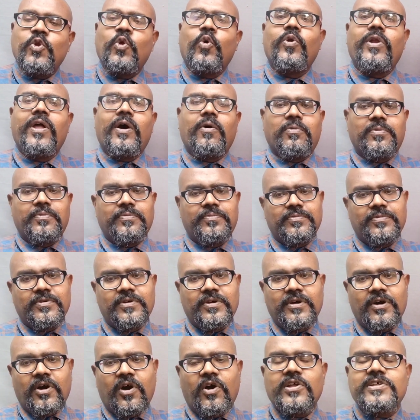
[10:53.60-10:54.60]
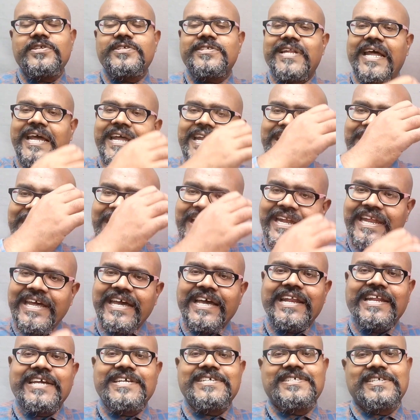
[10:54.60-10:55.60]
slowed down or slightly
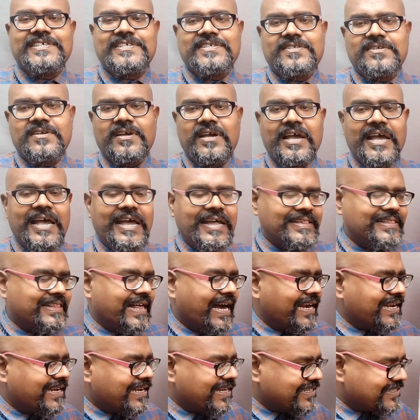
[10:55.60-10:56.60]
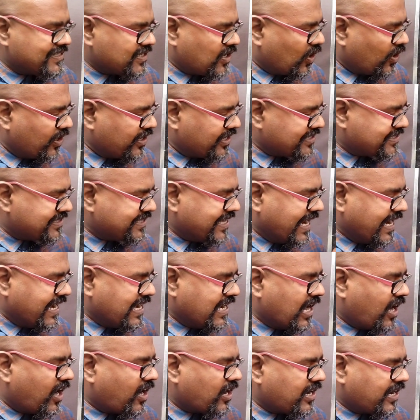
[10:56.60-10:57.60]
decreases. That is called as the
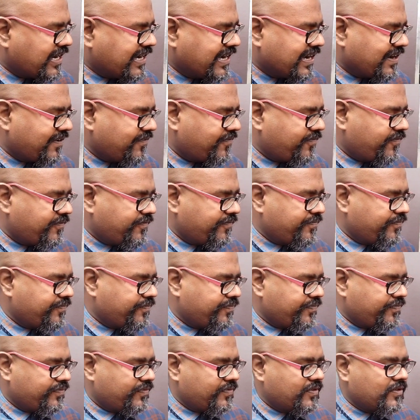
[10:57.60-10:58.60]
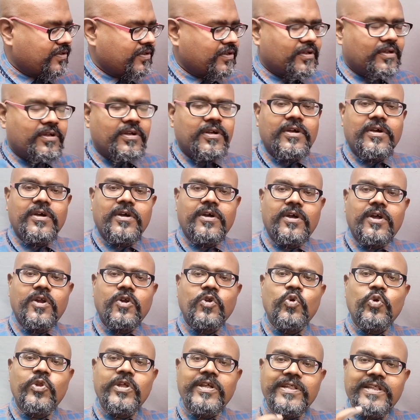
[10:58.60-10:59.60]
dark trough.
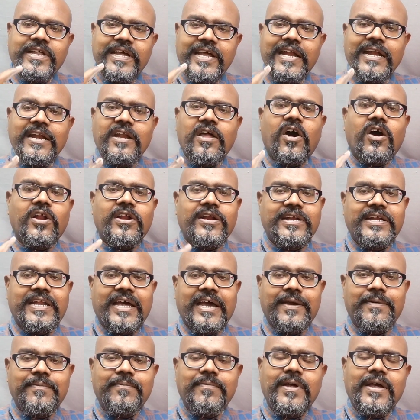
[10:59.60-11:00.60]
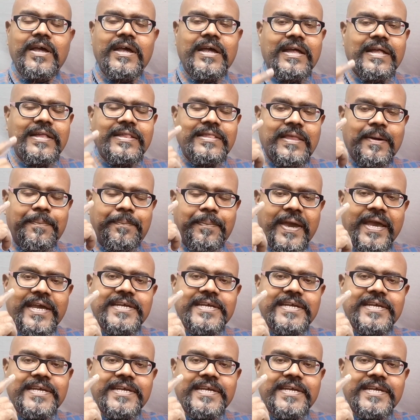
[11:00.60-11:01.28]
During the dark time, the